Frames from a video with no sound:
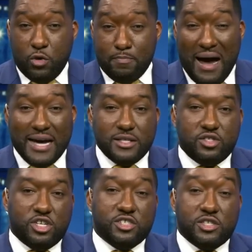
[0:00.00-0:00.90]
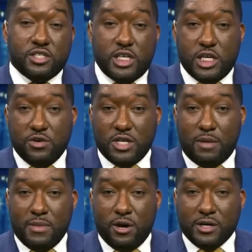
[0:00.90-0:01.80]
Biden justice here in
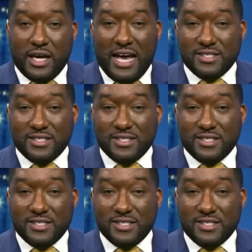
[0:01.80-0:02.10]
America